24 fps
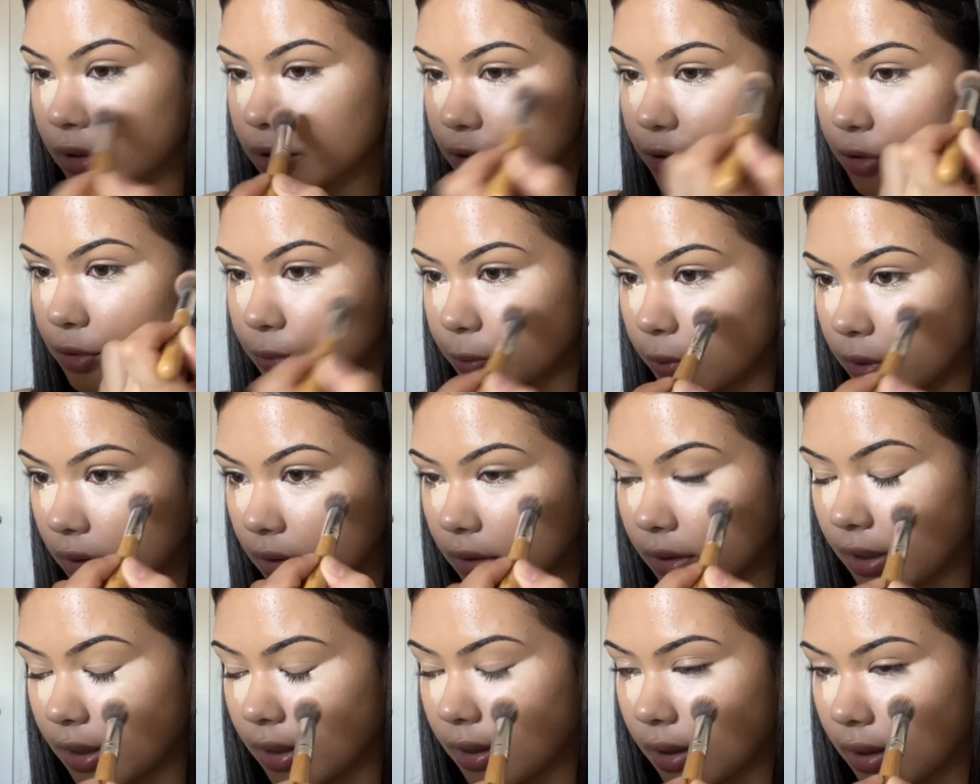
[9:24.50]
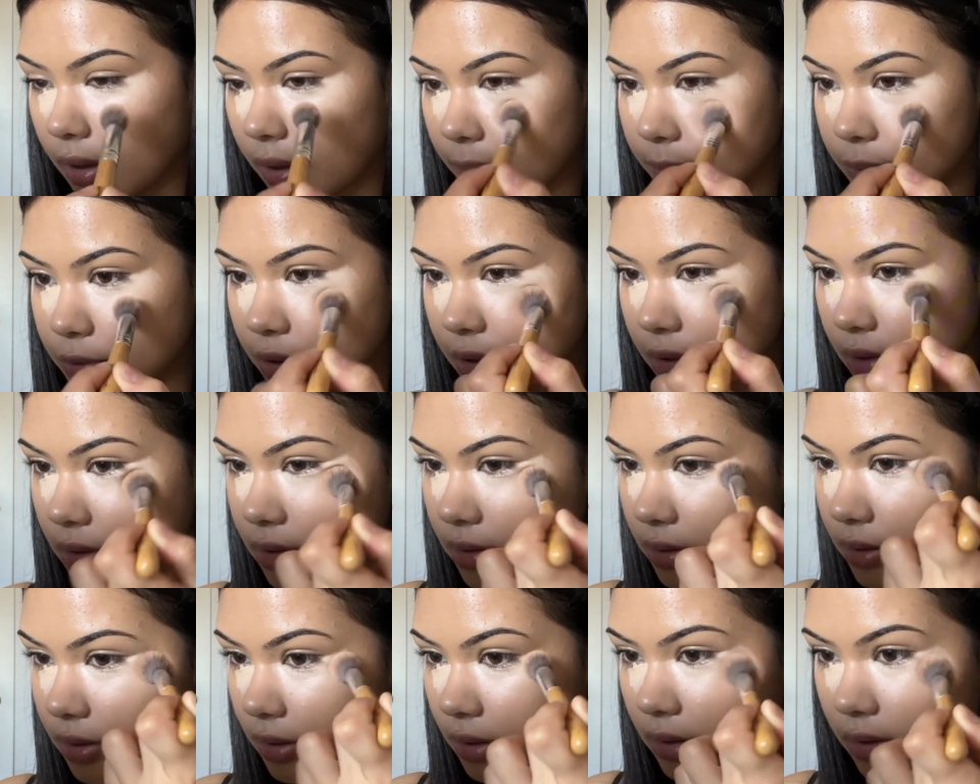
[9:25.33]
swirling, I'm
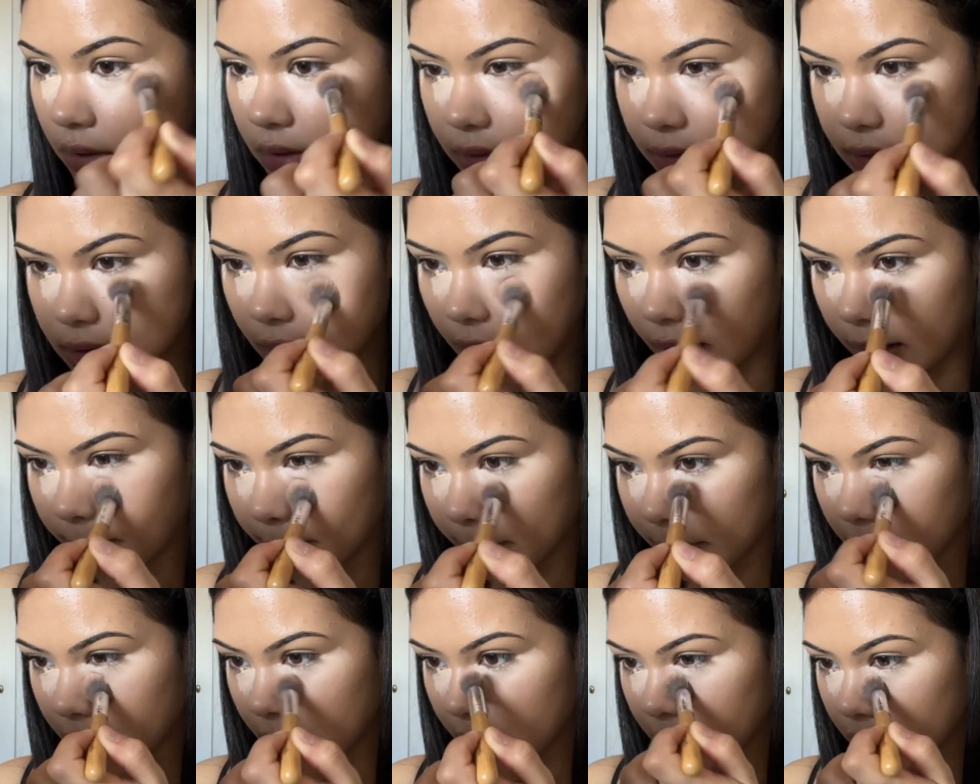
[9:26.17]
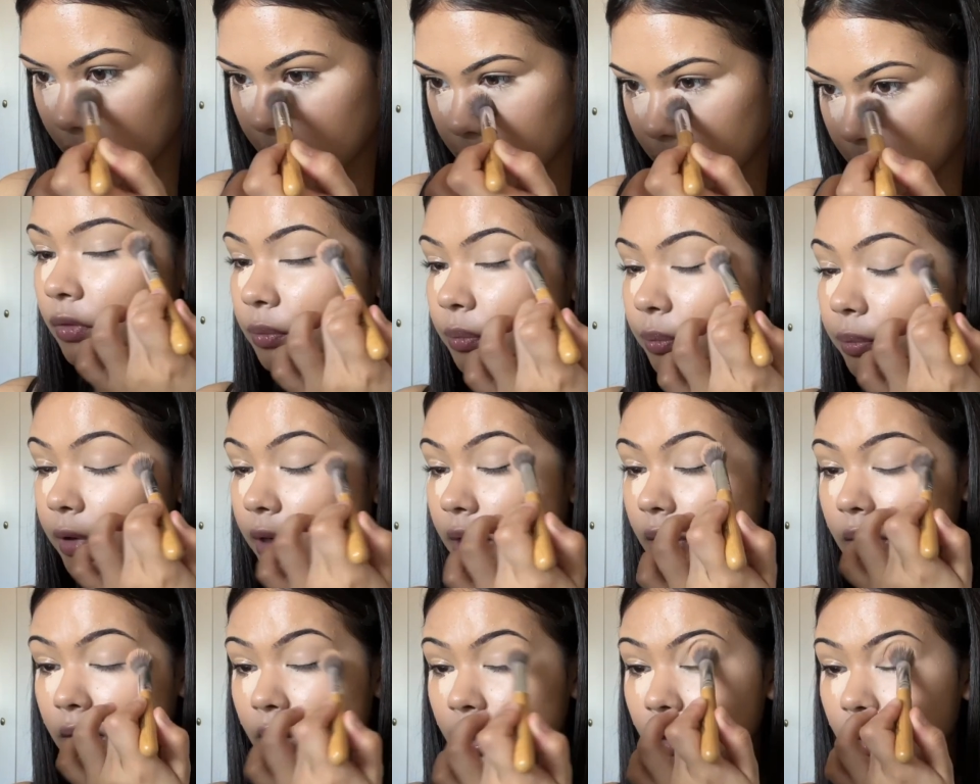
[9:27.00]
just tapping. Bring
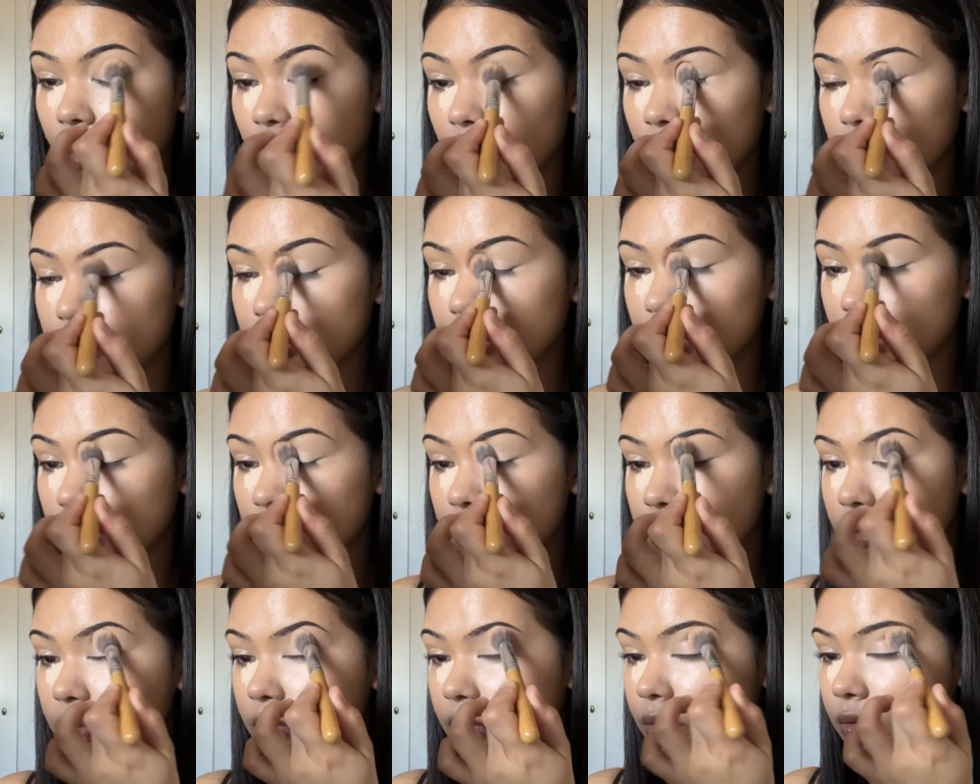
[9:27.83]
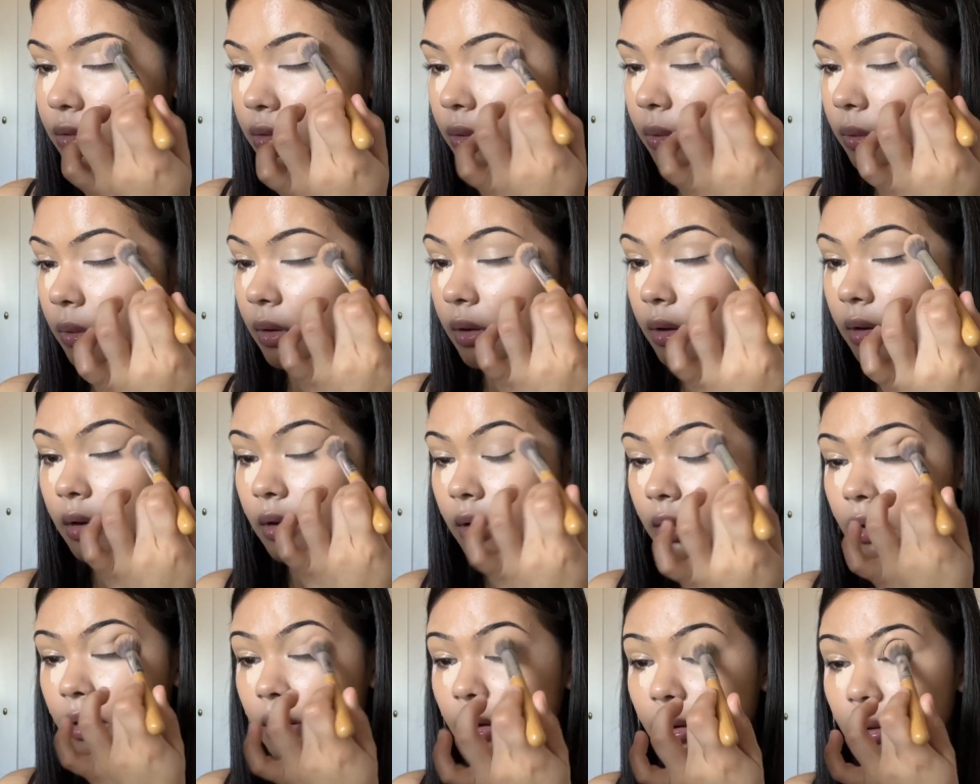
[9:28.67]
it up into
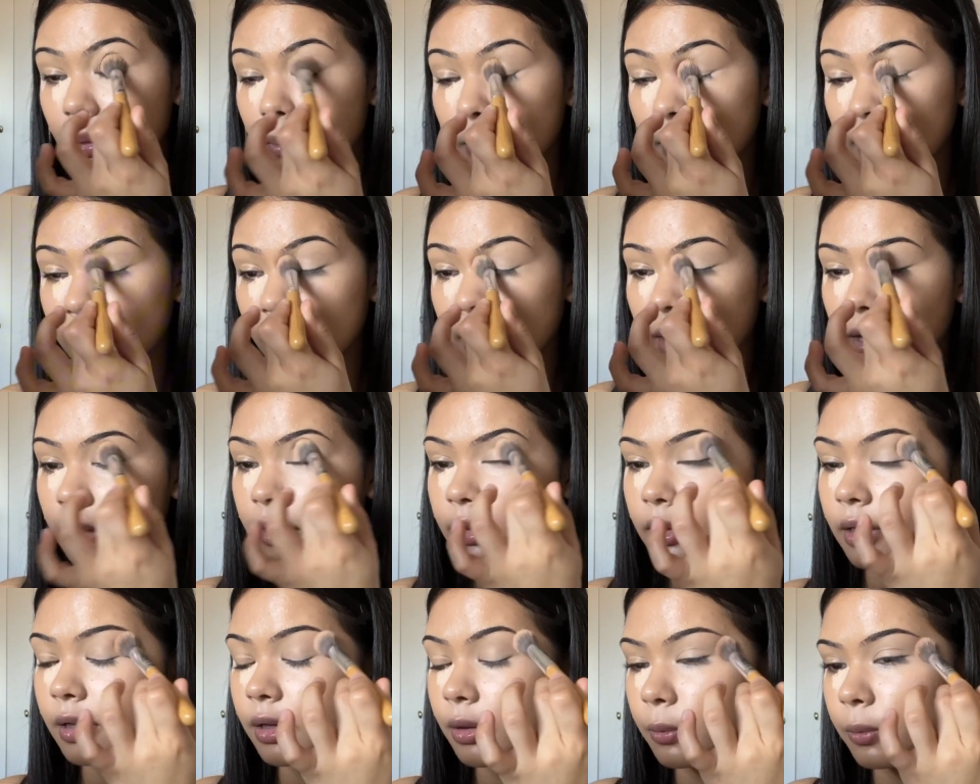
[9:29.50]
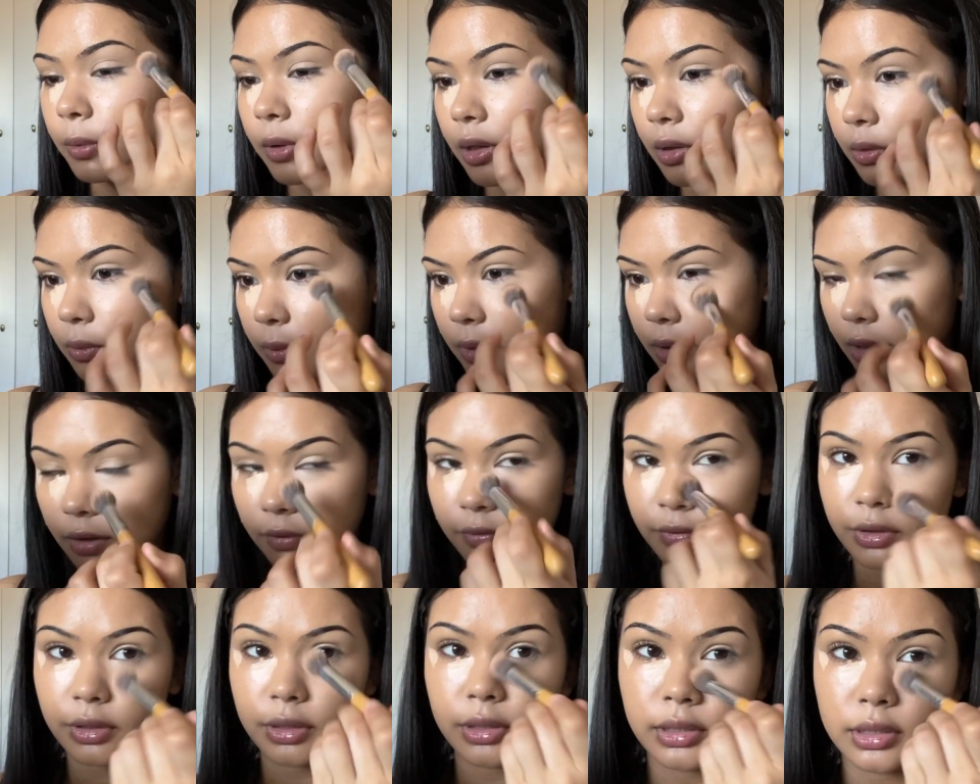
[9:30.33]
my eyelid with
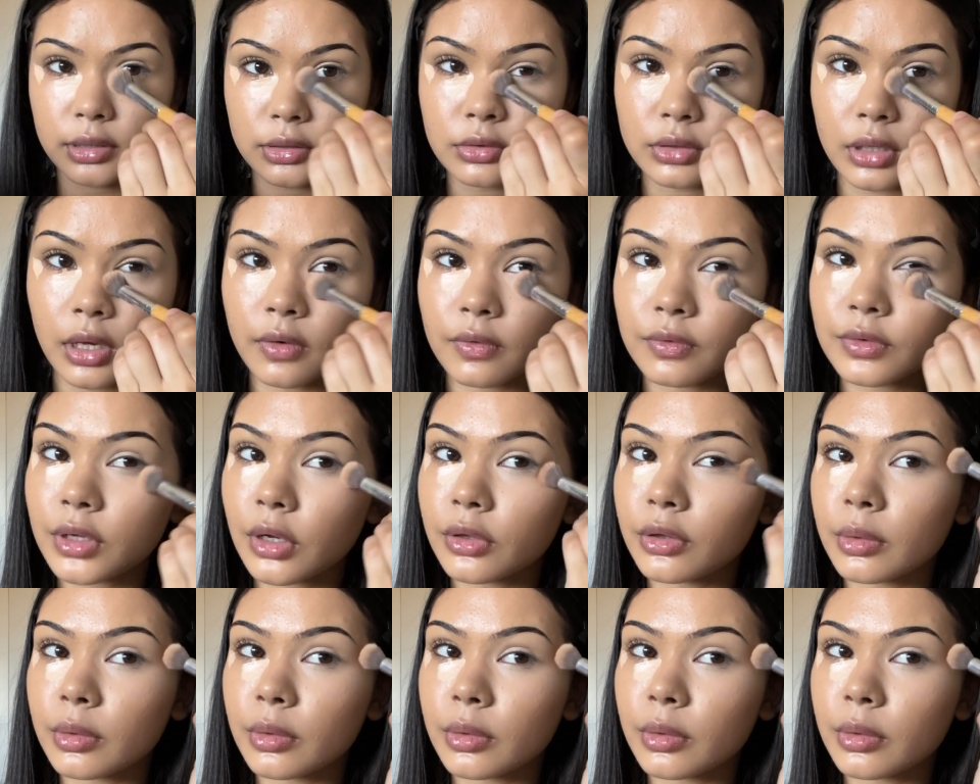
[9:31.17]
whatever is left on the